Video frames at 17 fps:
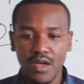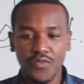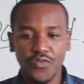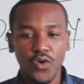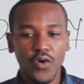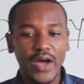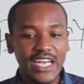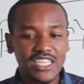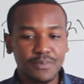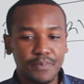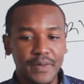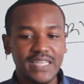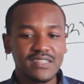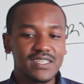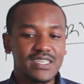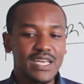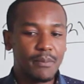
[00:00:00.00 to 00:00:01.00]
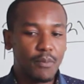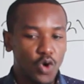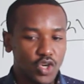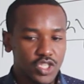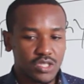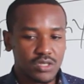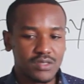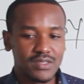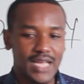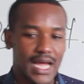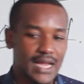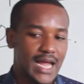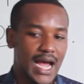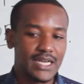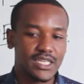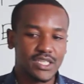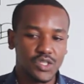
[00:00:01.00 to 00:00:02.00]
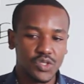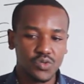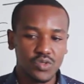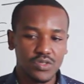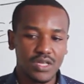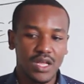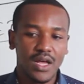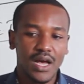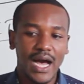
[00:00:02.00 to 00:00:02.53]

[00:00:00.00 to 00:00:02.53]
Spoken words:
for expressing emotions and attitudes